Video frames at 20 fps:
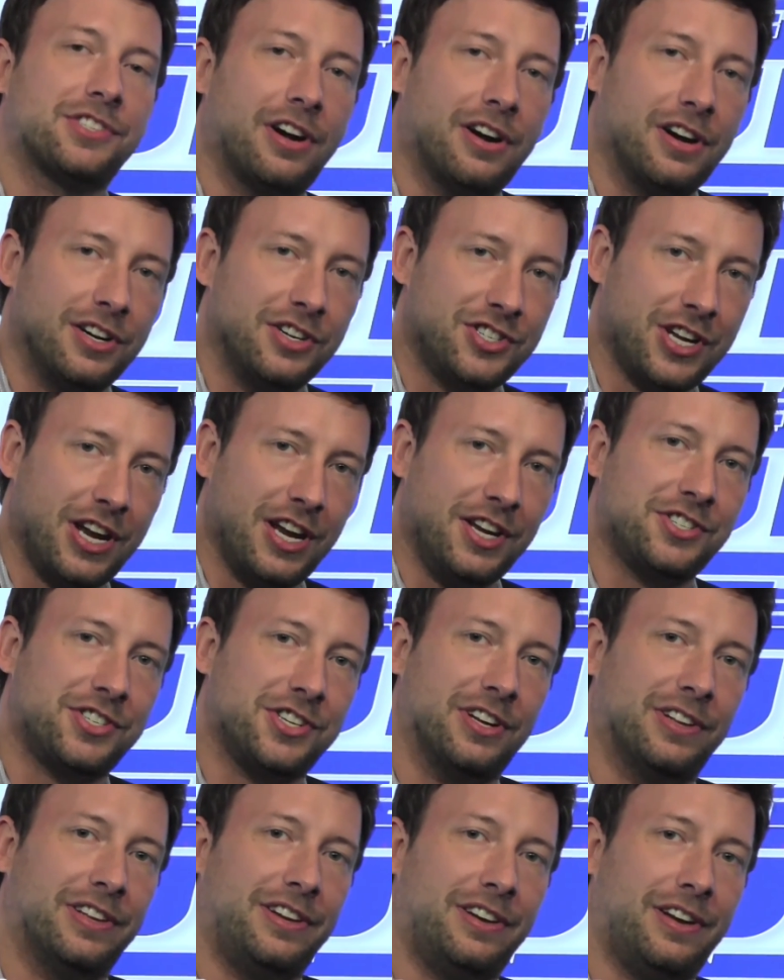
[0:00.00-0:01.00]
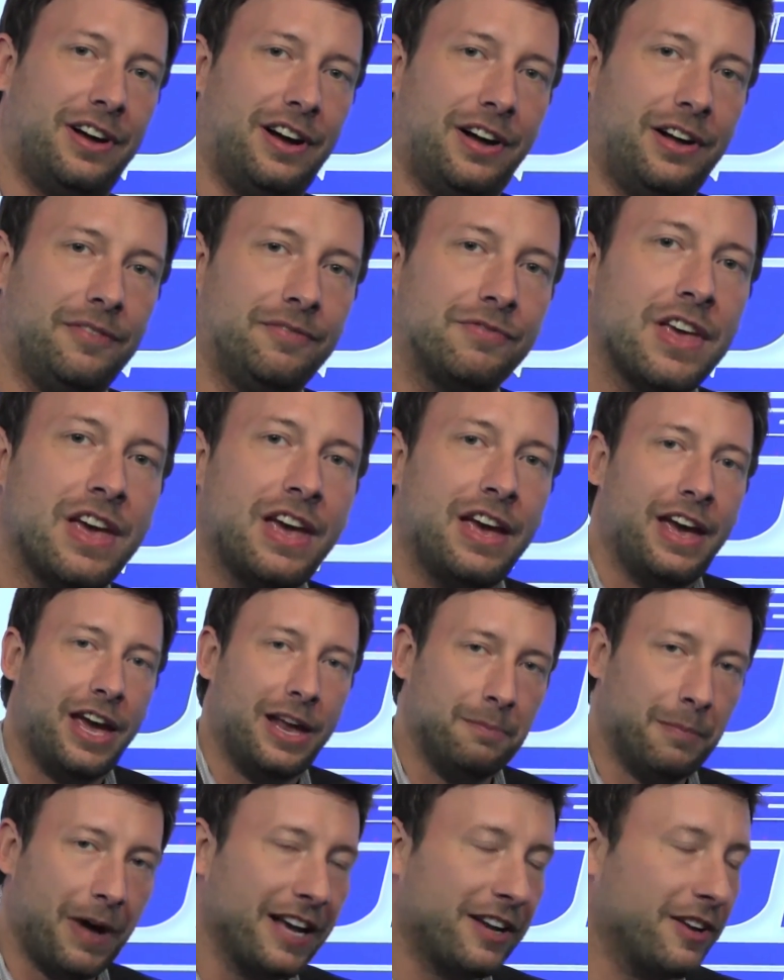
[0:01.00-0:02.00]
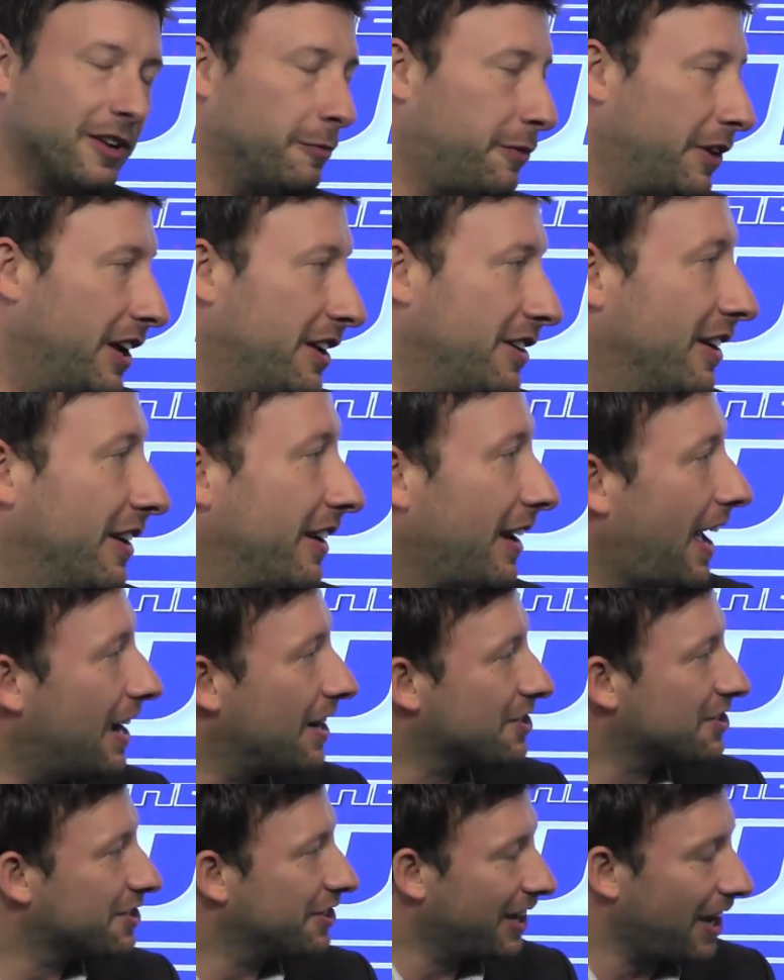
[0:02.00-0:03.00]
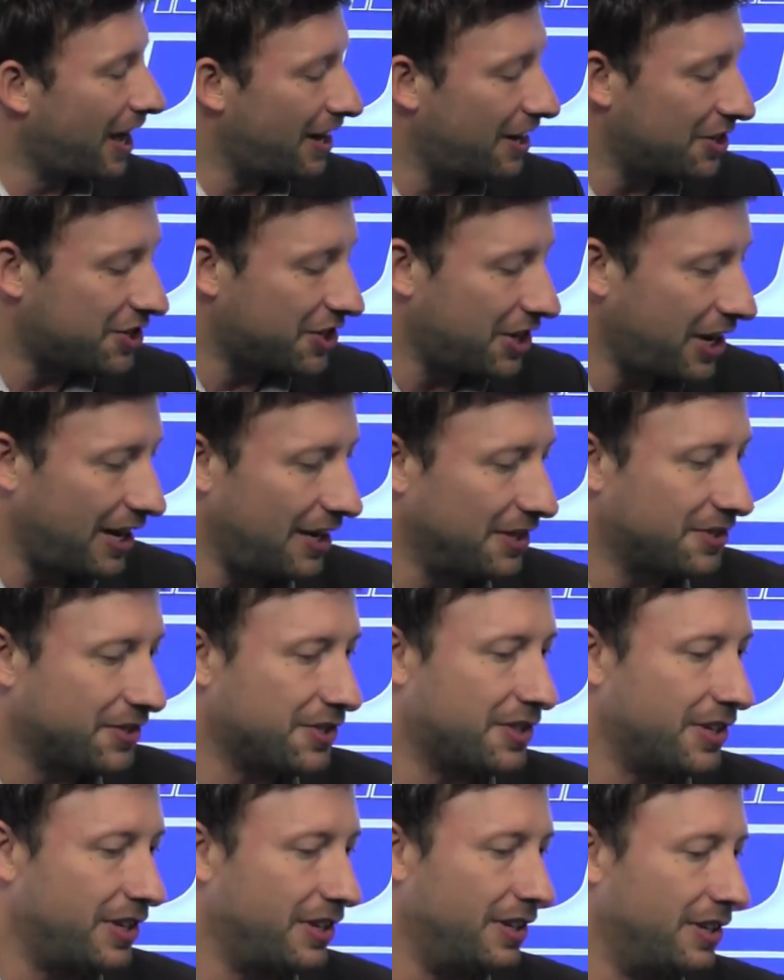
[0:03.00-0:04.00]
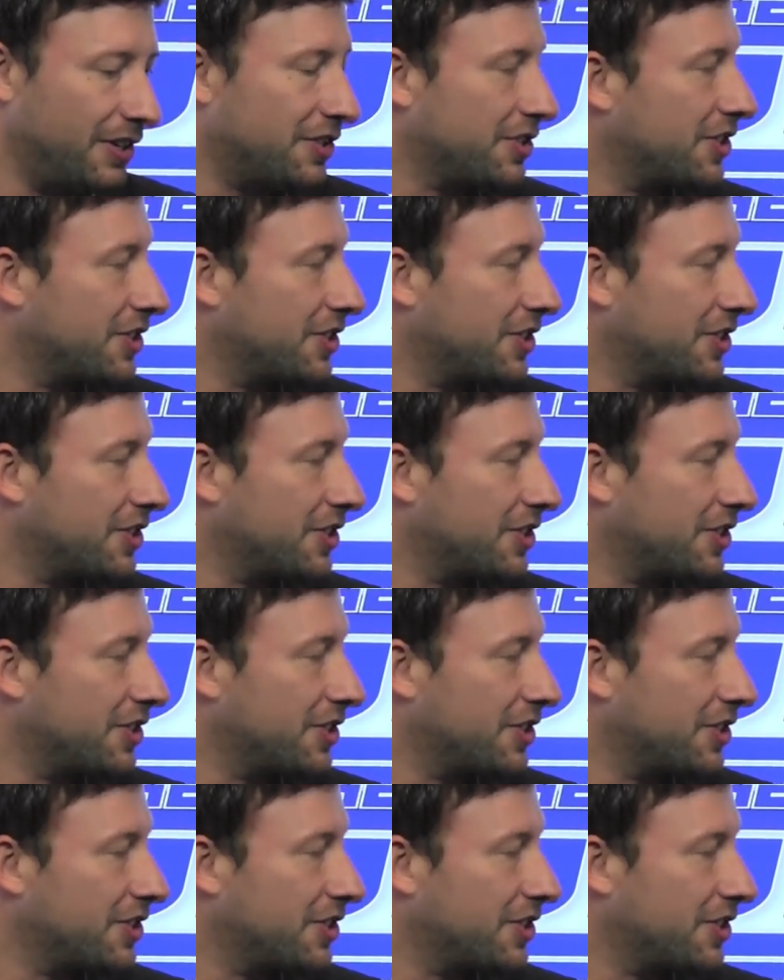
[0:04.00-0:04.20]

starring Jake Gyllenhaal and Michael Pena. And I actually got a chance to